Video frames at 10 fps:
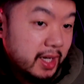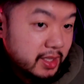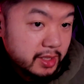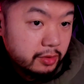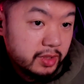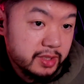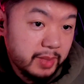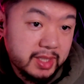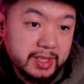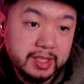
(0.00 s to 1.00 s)
has increased
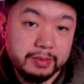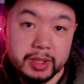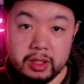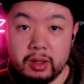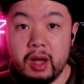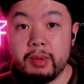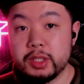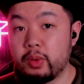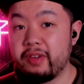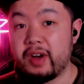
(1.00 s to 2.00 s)
my sex appeal by
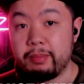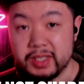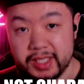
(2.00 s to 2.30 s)
25%.